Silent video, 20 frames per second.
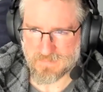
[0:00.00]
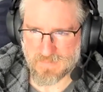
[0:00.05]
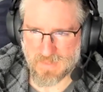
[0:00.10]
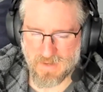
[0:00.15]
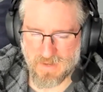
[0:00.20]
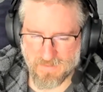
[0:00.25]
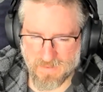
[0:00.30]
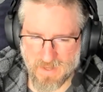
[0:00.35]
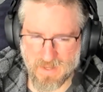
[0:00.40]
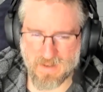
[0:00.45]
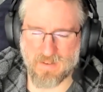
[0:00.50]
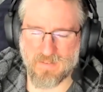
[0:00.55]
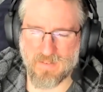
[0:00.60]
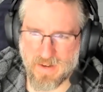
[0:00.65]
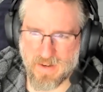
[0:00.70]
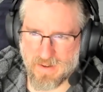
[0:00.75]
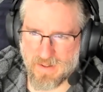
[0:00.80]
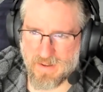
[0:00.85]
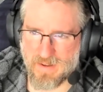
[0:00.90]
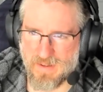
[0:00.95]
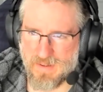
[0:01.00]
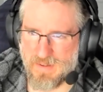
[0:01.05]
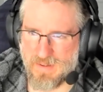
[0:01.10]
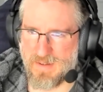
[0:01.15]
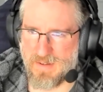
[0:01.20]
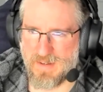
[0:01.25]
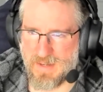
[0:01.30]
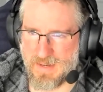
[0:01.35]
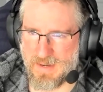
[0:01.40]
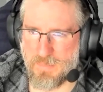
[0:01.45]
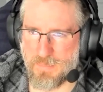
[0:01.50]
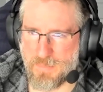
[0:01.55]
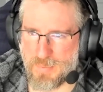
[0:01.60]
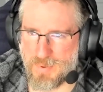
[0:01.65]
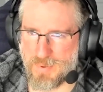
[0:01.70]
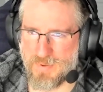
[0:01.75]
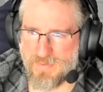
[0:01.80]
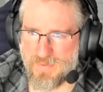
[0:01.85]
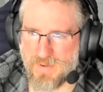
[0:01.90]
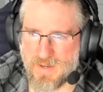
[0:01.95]
of iterating and
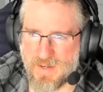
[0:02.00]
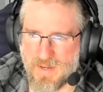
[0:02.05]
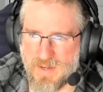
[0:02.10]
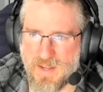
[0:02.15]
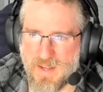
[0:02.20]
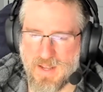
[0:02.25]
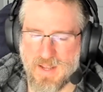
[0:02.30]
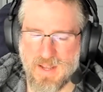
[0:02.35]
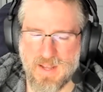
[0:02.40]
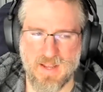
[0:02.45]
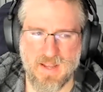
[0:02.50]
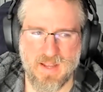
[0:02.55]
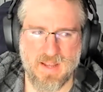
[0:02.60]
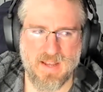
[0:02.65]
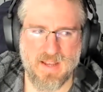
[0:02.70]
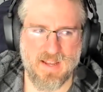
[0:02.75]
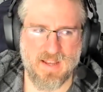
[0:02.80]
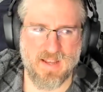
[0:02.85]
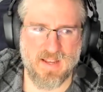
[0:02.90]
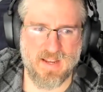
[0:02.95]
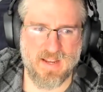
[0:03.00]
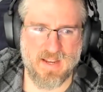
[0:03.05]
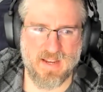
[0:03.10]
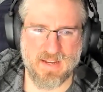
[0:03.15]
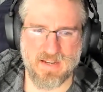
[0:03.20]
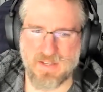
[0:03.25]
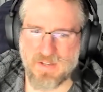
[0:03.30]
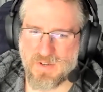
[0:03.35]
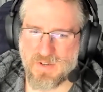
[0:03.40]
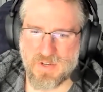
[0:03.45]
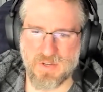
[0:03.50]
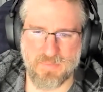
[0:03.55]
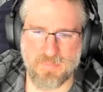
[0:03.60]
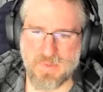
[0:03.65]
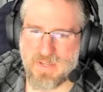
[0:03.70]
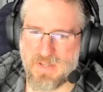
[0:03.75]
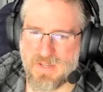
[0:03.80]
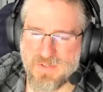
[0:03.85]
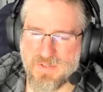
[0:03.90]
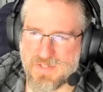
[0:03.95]
improving. And you could be
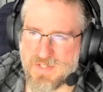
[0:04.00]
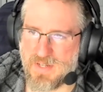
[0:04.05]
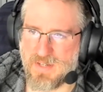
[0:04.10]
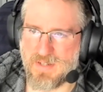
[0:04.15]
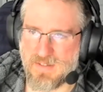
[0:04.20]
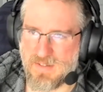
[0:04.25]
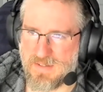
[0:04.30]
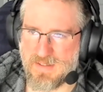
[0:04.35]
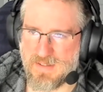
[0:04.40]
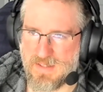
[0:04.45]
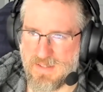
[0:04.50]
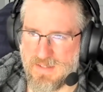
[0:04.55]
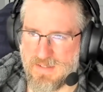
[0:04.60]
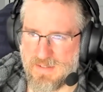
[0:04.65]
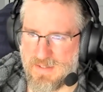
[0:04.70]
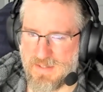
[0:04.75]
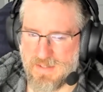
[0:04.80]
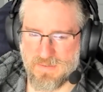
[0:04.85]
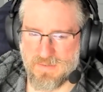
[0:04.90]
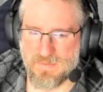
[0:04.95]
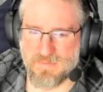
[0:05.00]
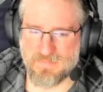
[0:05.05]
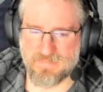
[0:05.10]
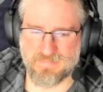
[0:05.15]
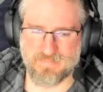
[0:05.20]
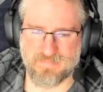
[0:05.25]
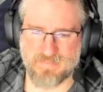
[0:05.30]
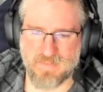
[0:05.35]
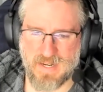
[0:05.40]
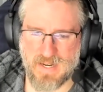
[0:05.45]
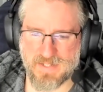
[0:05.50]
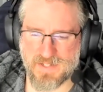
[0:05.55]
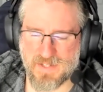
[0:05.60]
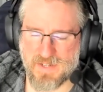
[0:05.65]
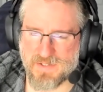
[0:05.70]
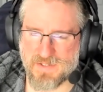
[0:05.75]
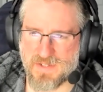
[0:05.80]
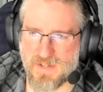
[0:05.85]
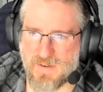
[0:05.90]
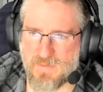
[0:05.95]
using,
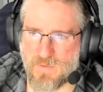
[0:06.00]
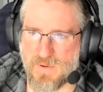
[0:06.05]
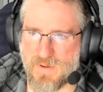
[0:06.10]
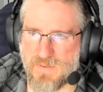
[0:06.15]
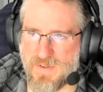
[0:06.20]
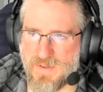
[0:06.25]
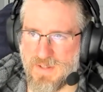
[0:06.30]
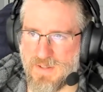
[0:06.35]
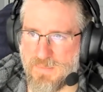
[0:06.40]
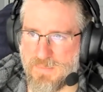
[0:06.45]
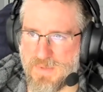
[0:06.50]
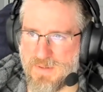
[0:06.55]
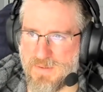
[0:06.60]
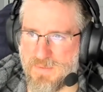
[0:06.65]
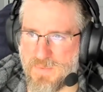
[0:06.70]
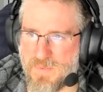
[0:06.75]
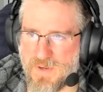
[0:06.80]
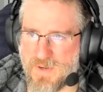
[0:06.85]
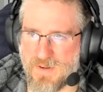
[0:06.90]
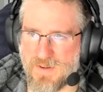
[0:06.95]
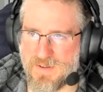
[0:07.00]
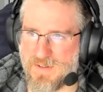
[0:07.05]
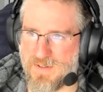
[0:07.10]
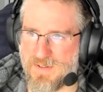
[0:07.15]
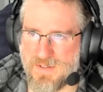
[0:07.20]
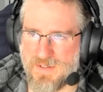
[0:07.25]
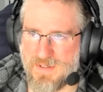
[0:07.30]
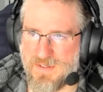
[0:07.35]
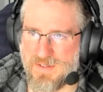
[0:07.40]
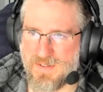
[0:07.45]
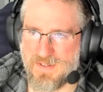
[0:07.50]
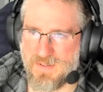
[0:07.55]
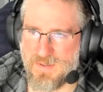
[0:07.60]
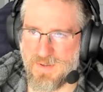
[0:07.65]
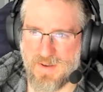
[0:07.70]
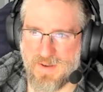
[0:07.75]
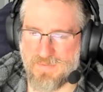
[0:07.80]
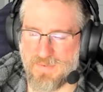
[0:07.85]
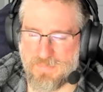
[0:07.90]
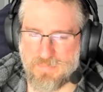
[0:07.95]
agile software development where you
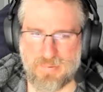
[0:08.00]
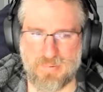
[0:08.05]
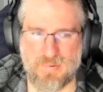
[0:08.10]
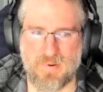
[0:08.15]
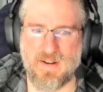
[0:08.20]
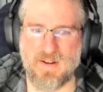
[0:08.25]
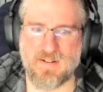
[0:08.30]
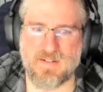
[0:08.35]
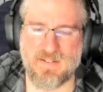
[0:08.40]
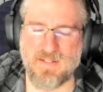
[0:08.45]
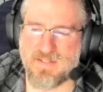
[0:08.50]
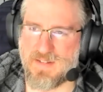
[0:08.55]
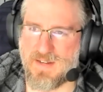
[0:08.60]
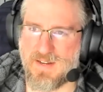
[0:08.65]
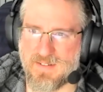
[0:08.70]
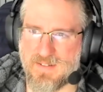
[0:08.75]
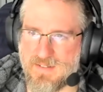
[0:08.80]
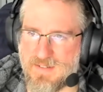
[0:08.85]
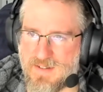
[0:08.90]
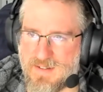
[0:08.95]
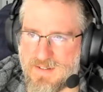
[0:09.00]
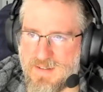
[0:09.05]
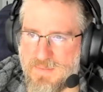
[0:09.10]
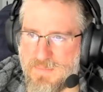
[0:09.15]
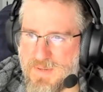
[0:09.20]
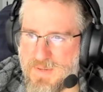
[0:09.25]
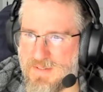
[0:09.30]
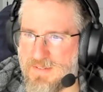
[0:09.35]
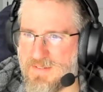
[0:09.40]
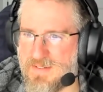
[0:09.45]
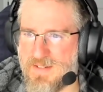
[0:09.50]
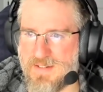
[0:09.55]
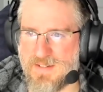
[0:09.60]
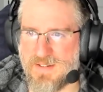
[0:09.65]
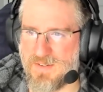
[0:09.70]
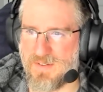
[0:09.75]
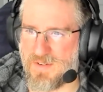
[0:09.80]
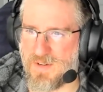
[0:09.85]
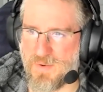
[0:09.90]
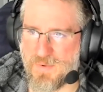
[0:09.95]
have a product design document and
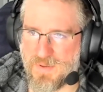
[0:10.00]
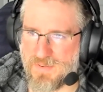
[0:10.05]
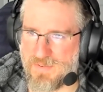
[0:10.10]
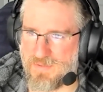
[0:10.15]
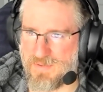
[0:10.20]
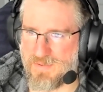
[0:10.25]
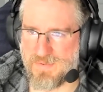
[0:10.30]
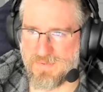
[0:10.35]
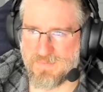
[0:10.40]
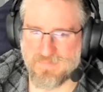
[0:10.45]
you're going through,